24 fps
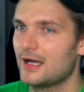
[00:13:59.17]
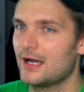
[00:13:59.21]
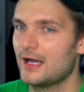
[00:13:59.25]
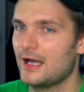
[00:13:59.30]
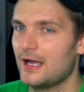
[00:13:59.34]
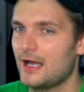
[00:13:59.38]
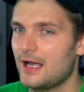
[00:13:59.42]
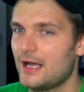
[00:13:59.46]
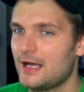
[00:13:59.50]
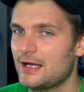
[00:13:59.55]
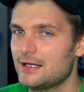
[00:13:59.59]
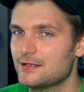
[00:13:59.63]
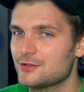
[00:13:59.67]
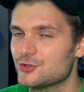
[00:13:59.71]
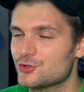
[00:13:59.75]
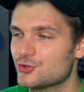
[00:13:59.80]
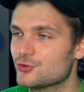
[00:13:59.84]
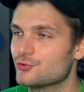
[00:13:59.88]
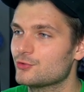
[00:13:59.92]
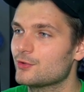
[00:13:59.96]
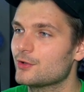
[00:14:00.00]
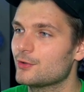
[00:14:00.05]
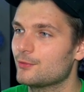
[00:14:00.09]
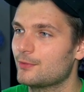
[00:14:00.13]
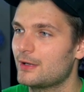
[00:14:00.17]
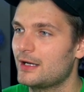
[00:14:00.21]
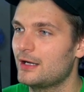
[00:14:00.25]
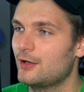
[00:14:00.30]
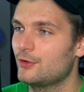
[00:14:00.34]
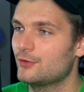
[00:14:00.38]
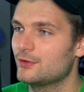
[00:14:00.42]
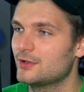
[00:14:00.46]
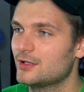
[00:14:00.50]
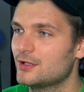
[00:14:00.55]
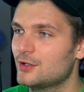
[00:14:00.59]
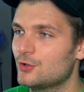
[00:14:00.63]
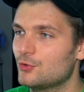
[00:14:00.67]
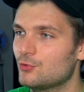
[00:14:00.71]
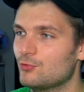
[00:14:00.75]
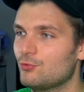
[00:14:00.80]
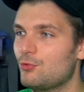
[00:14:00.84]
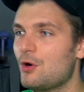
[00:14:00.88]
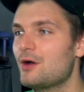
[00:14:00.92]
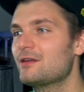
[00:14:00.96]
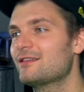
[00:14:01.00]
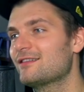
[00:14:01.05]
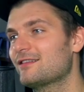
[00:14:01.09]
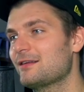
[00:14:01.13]
And Short Round
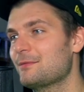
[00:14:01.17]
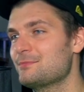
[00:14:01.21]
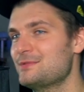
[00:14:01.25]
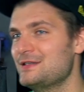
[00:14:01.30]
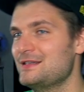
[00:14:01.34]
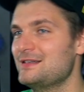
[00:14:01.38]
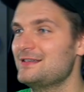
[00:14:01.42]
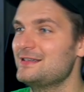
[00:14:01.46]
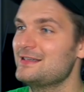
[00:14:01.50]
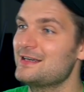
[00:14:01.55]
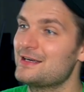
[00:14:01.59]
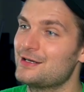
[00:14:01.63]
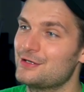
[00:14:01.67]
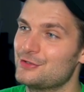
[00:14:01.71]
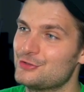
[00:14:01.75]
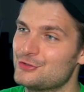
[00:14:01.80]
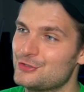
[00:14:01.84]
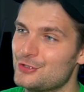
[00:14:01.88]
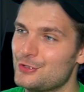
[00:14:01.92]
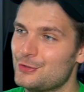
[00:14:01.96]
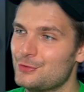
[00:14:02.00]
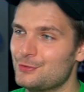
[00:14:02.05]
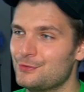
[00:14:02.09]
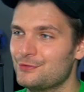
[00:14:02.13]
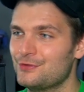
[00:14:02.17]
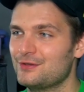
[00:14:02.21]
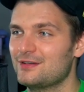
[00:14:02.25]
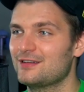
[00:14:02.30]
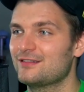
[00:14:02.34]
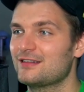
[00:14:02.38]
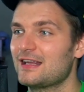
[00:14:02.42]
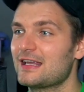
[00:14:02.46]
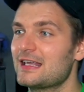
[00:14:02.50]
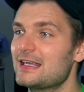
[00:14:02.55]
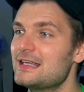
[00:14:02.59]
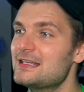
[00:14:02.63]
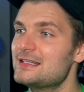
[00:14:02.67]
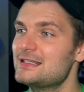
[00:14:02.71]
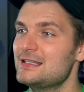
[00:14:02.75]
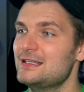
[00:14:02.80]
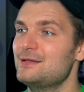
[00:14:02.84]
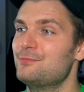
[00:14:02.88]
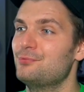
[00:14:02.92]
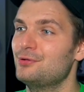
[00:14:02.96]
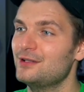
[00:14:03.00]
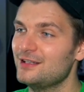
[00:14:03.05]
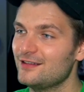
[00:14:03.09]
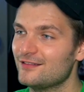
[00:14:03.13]
runs up to Indiana Jones and is like, Indy,
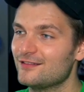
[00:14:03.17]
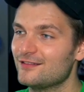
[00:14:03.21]
please